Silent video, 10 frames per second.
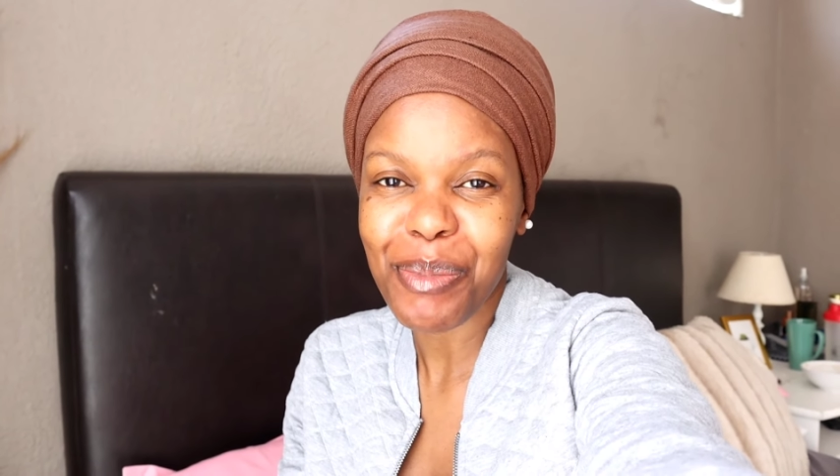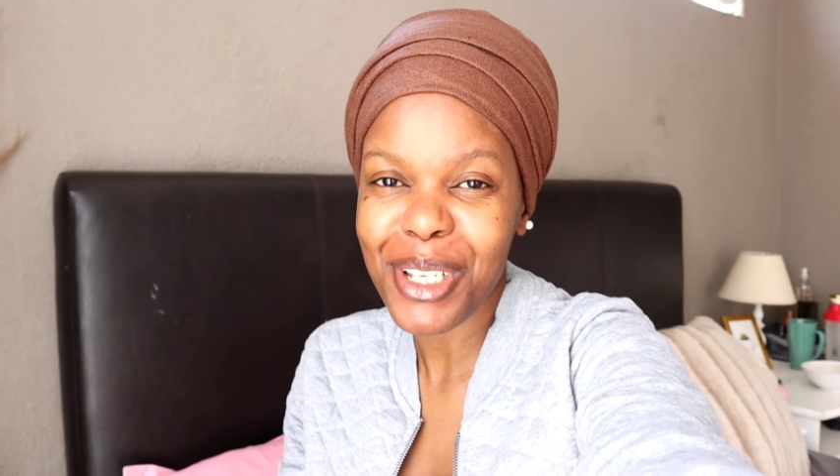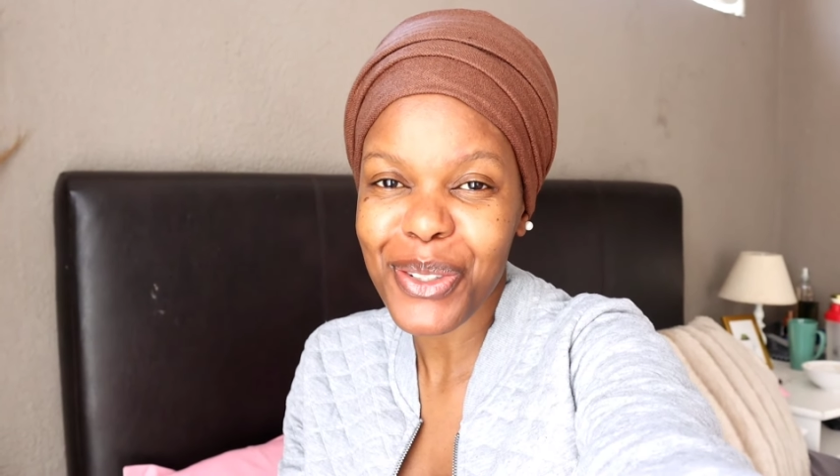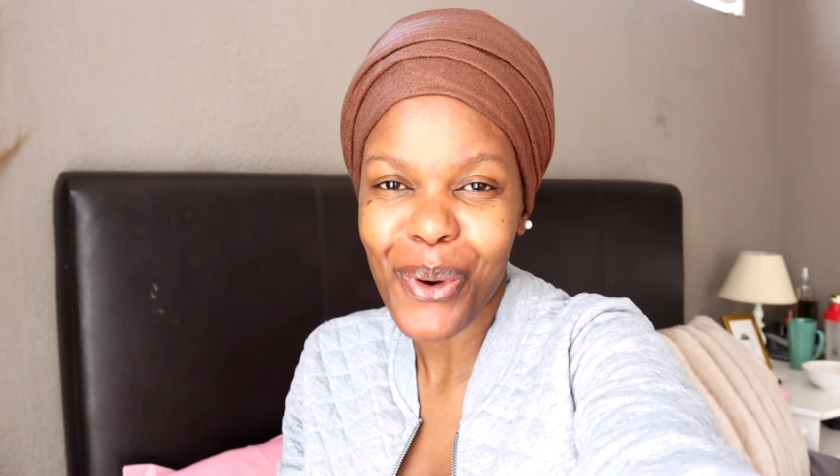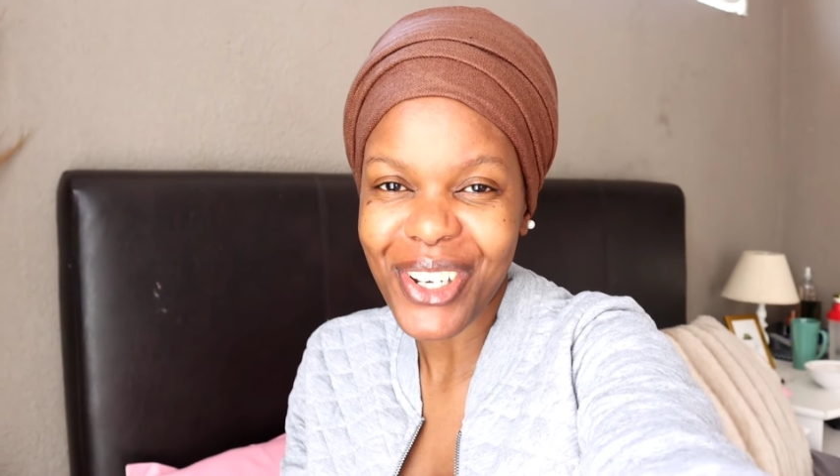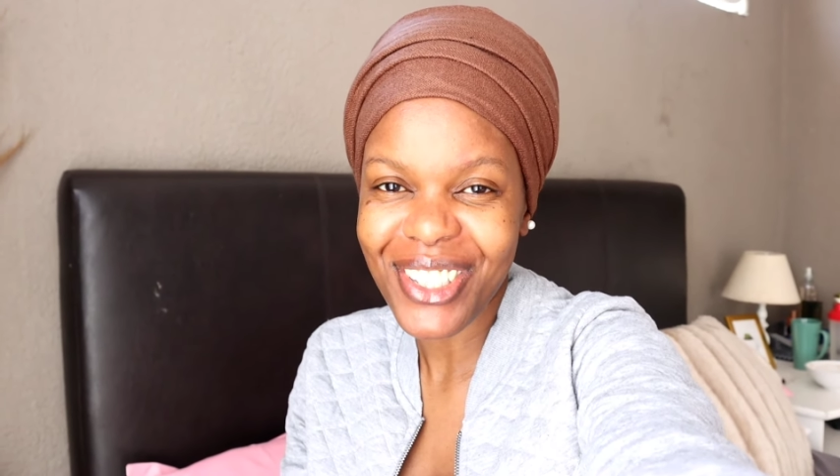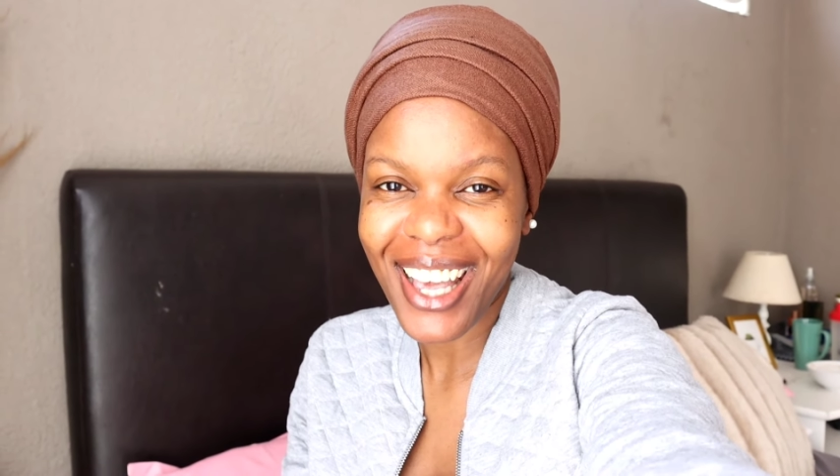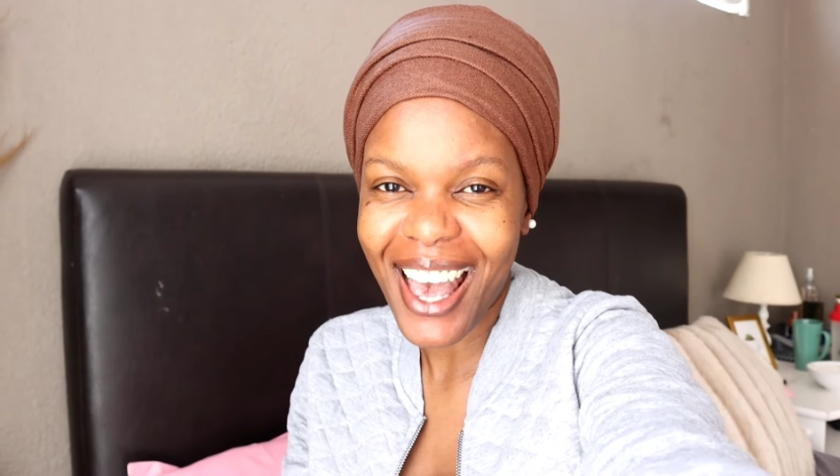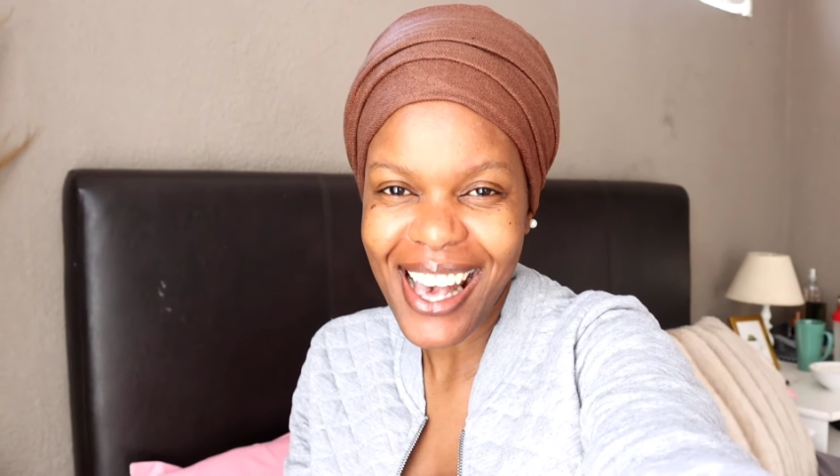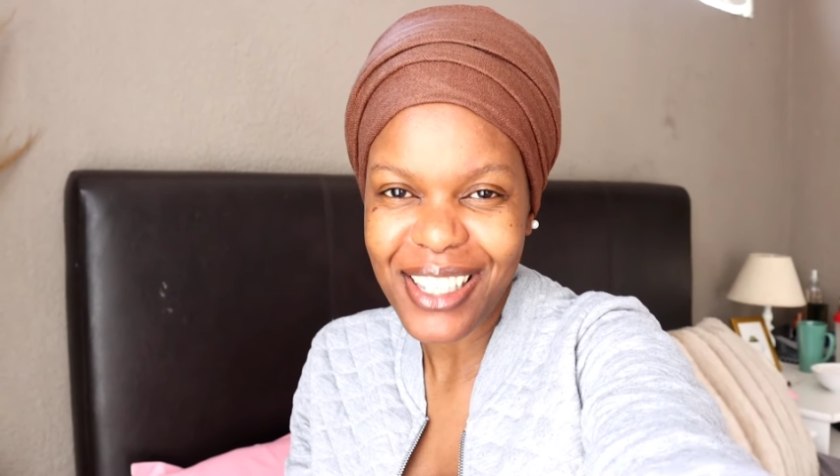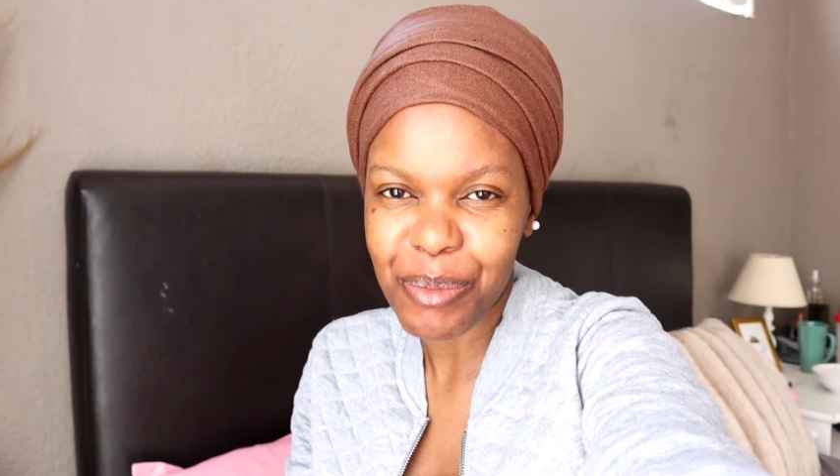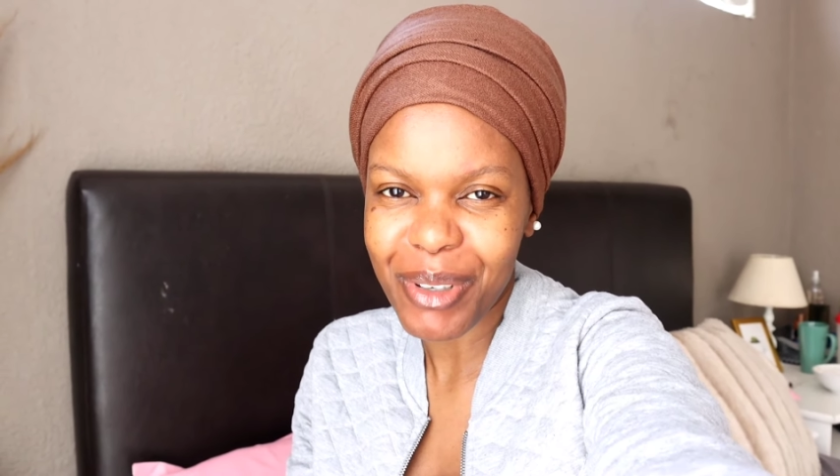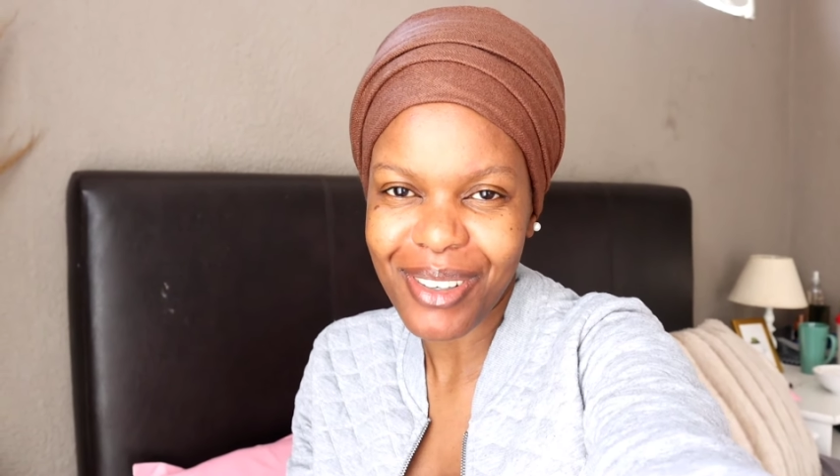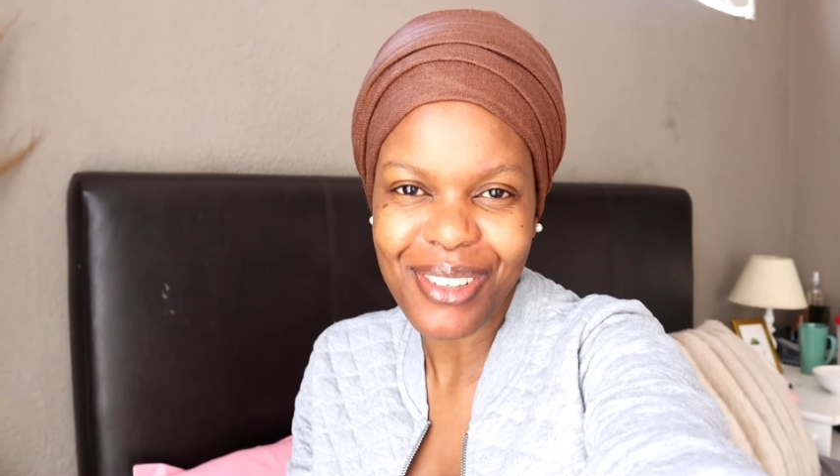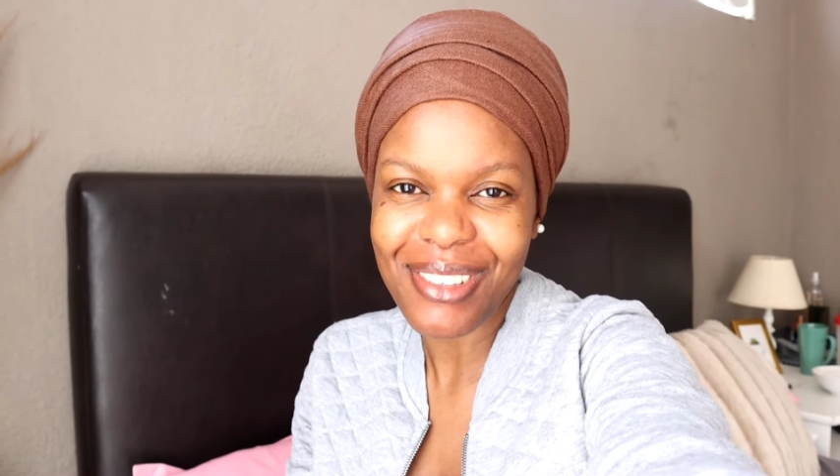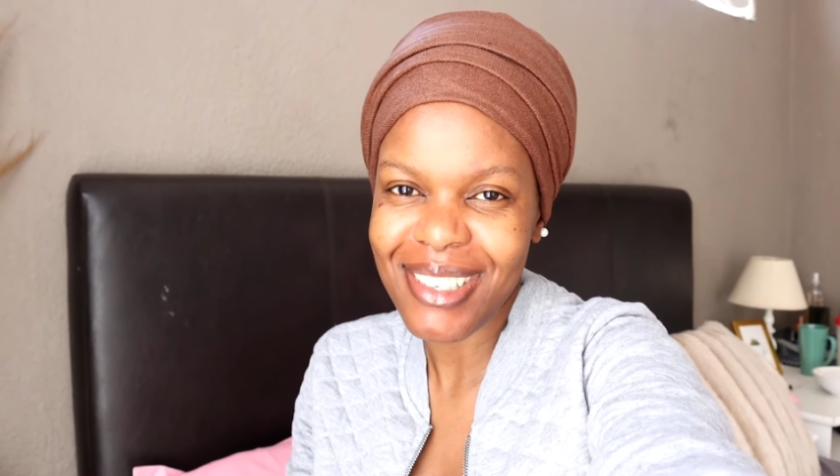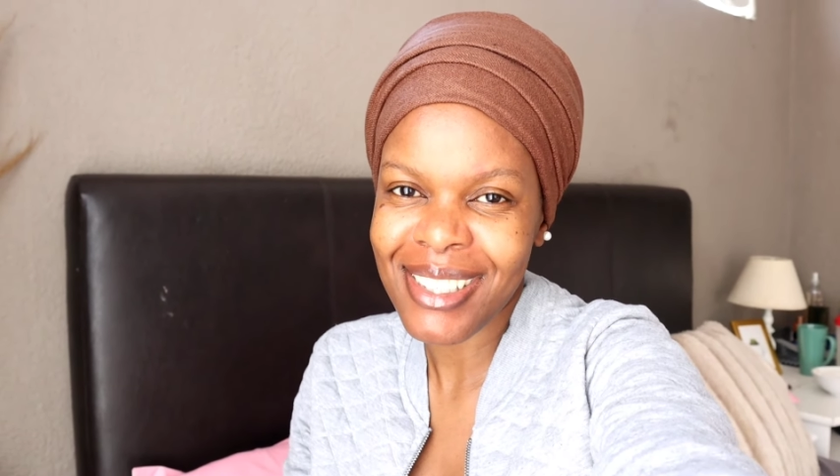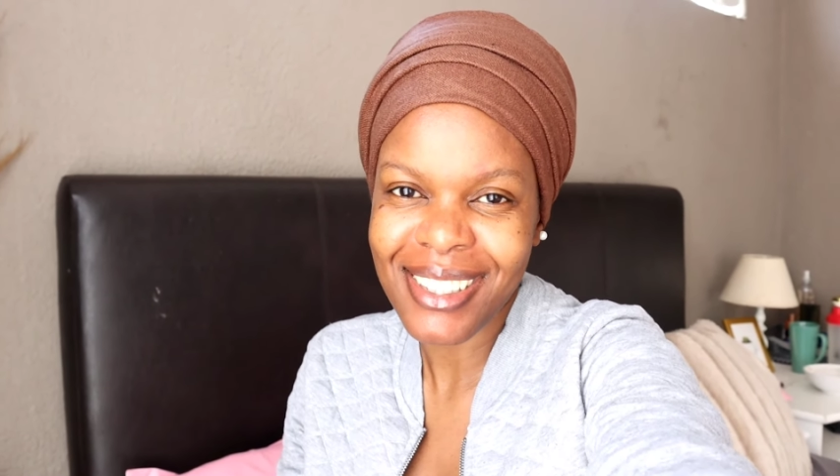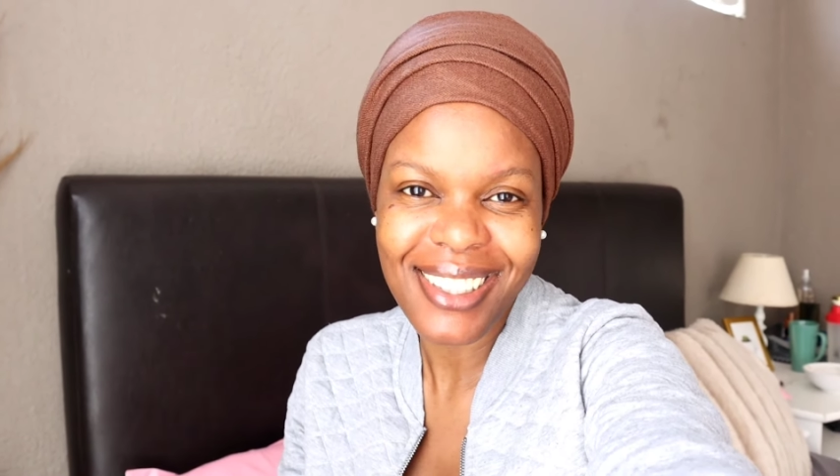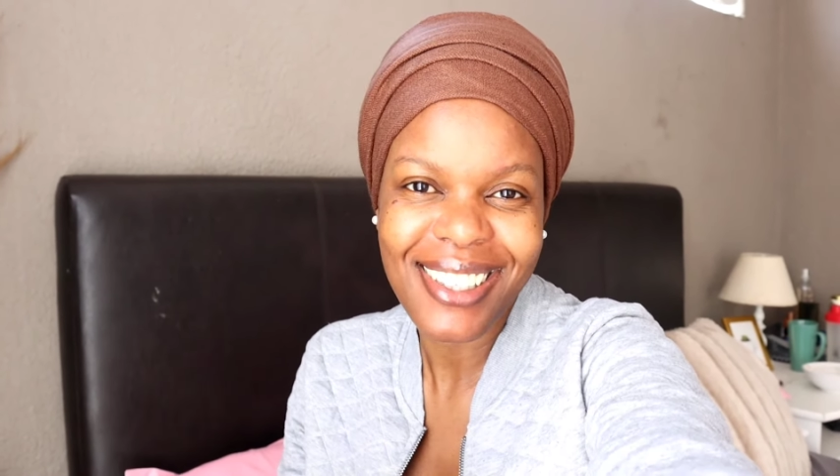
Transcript: please watch the ads, because